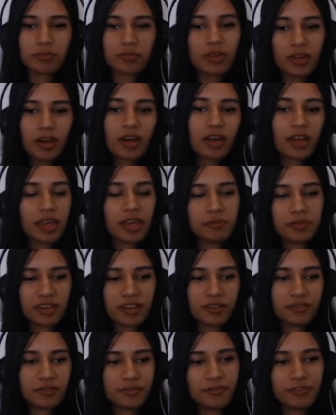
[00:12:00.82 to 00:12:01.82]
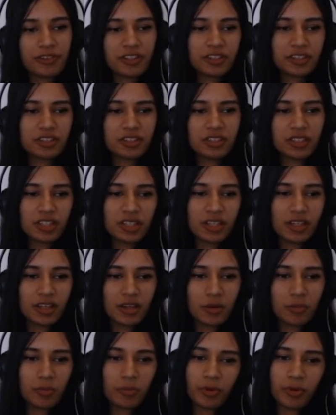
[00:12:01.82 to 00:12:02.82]
a game dev field,
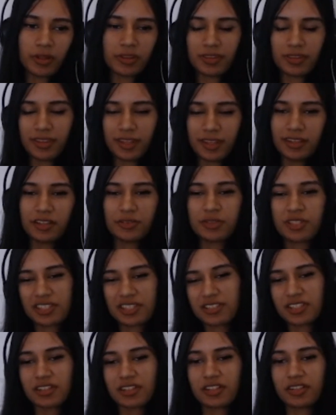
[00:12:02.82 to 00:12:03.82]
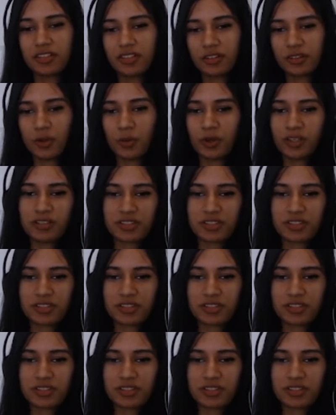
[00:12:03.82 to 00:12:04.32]
but then it was easier to go into